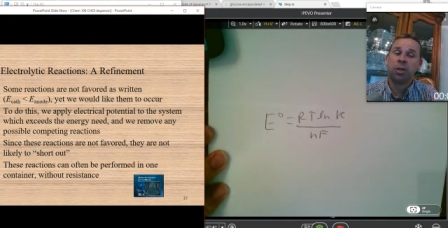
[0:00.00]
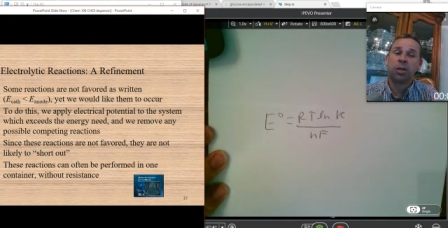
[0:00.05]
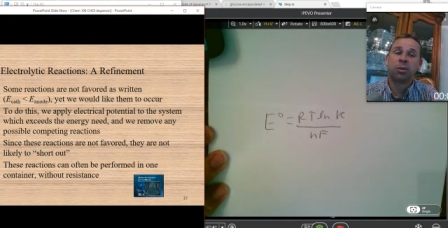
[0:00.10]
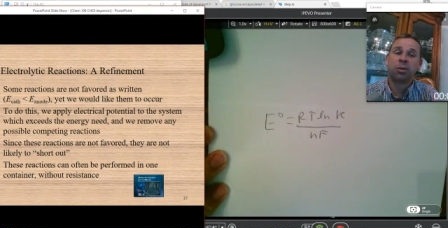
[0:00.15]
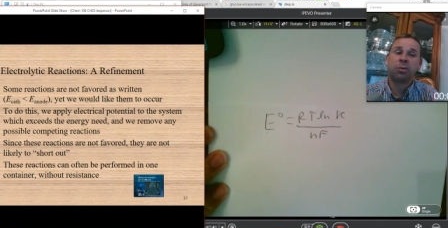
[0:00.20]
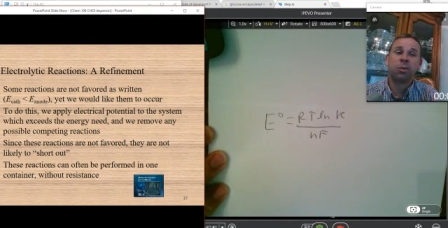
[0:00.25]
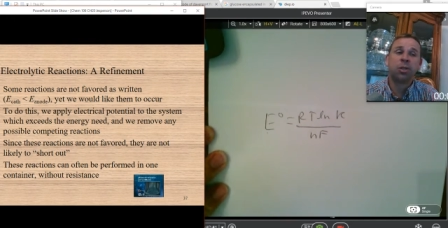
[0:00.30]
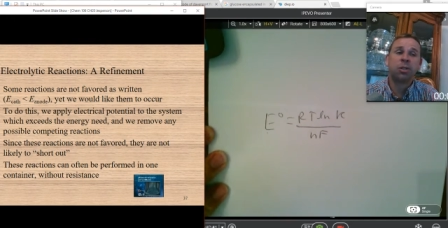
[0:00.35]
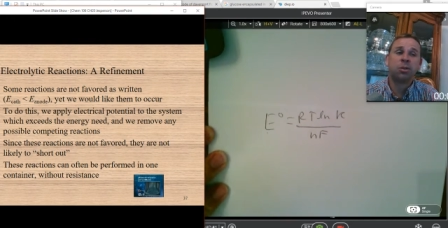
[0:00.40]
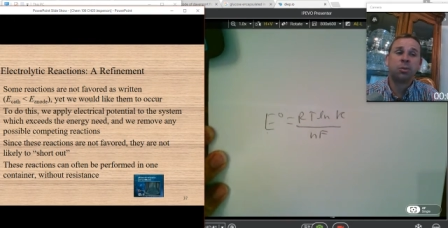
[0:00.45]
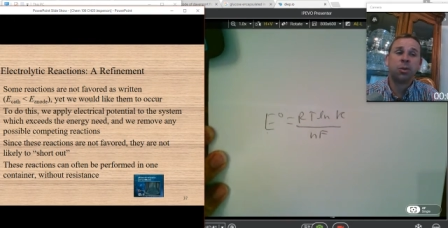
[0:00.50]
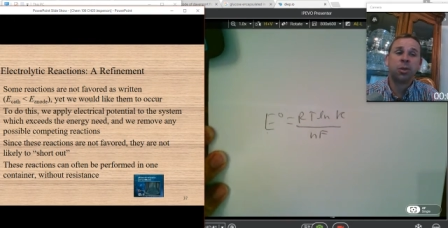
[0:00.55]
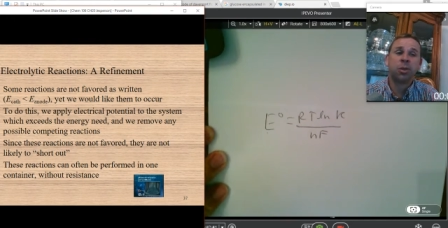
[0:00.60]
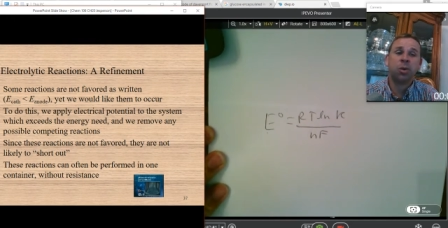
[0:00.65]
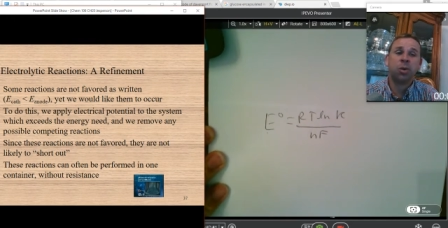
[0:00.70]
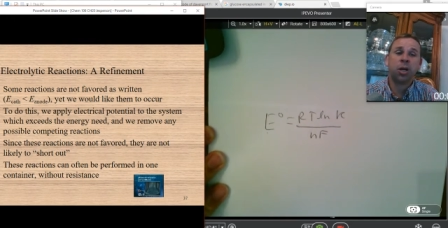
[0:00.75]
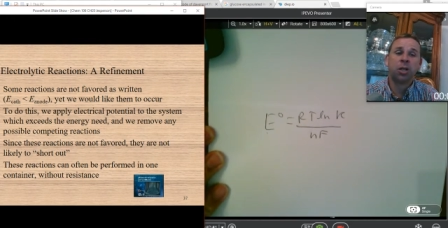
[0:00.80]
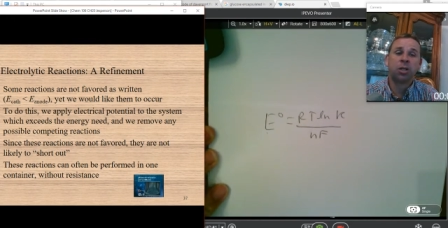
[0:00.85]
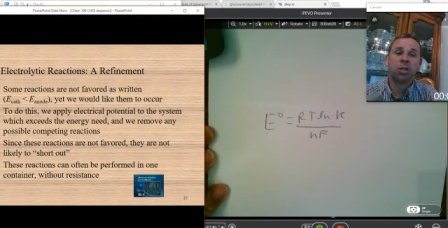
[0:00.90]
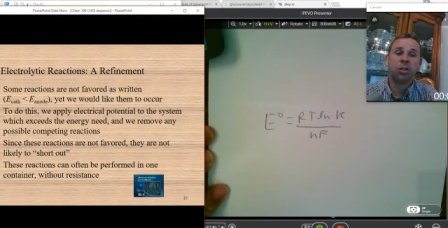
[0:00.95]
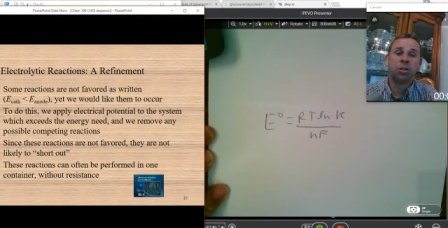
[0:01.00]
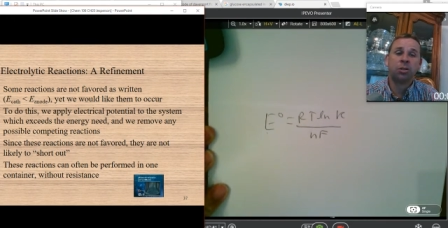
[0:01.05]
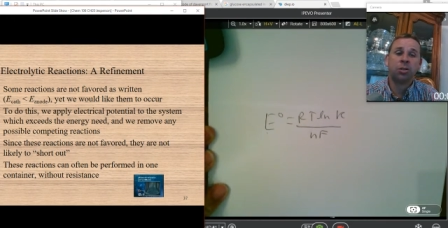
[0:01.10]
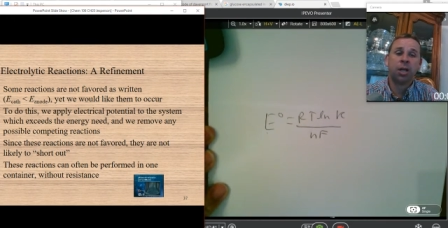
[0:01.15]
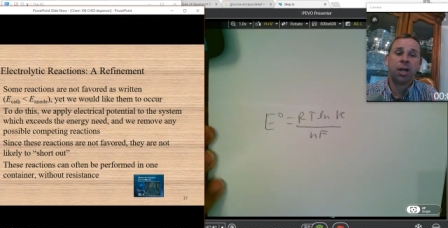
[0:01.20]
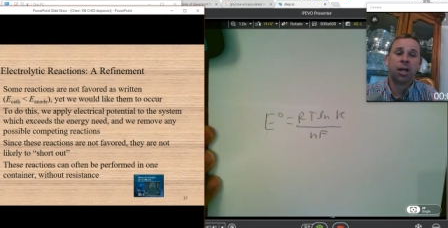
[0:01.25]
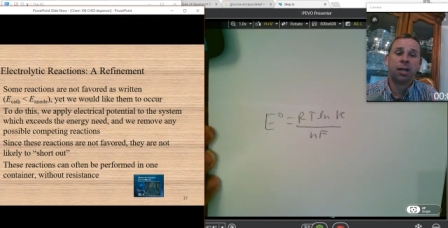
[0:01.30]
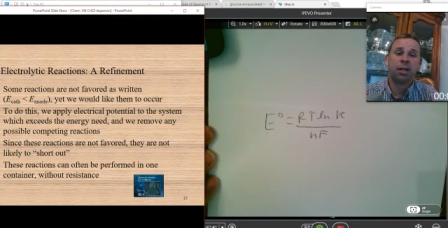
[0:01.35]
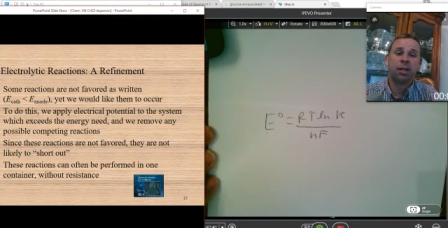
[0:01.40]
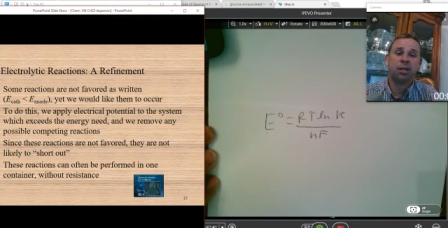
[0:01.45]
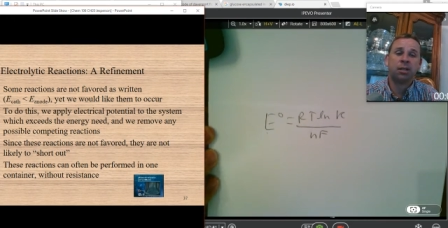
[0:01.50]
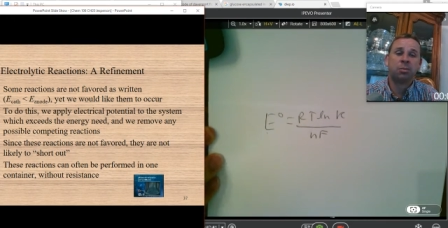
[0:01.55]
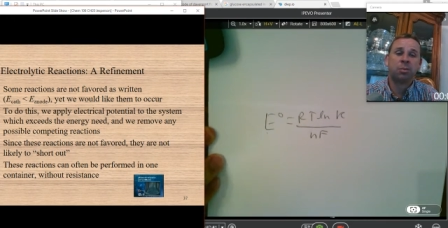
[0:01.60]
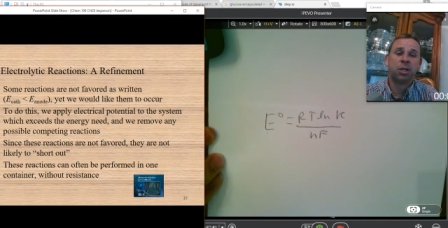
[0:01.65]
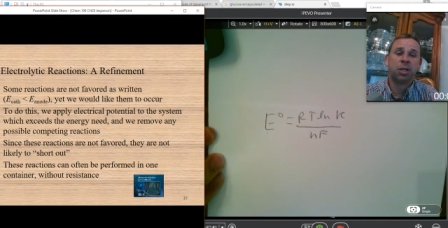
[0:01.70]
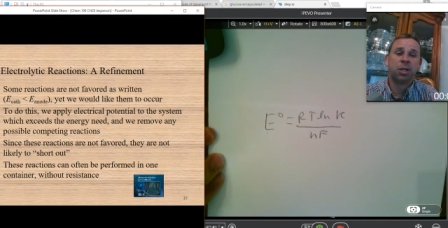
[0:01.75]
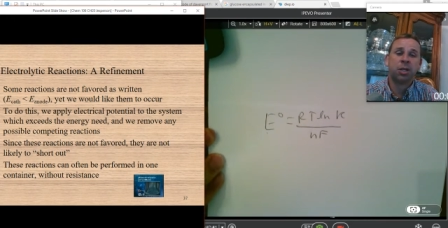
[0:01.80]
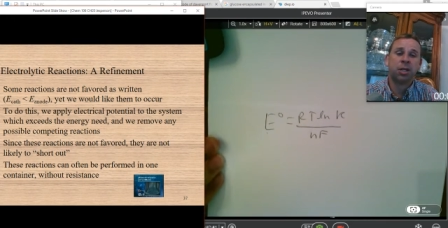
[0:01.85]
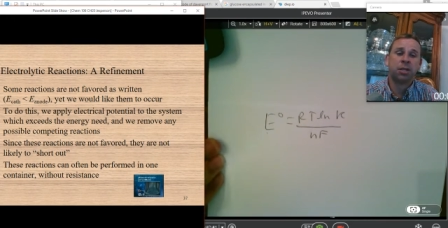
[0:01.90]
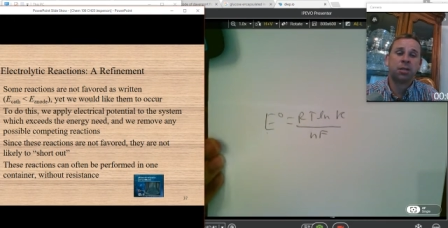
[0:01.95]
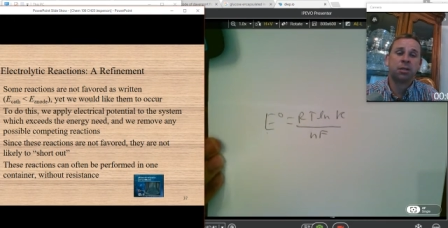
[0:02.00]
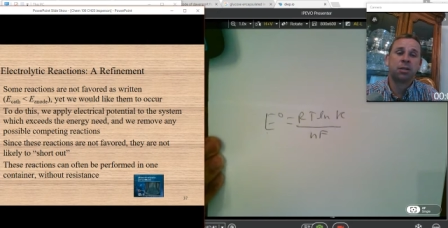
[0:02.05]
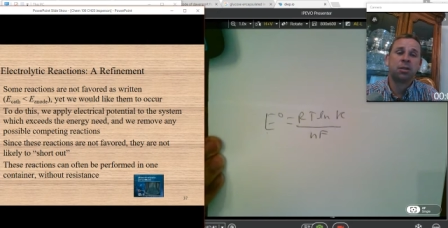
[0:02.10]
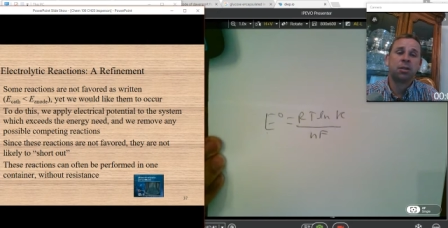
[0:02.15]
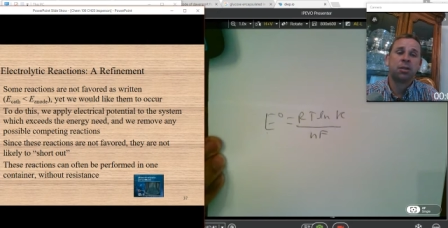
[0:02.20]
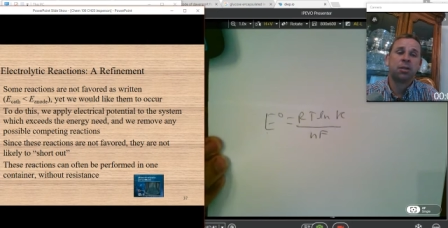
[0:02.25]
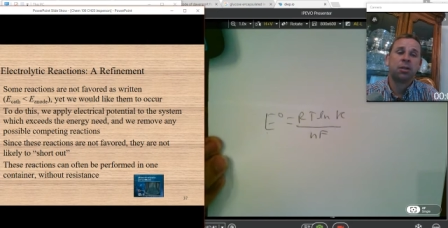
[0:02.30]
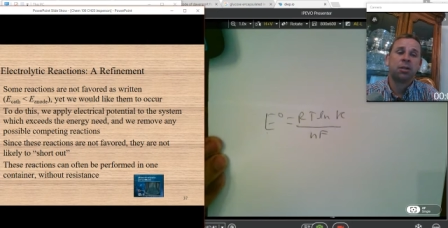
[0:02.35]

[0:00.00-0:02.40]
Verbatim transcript: Now, the reason we'd want to do that is because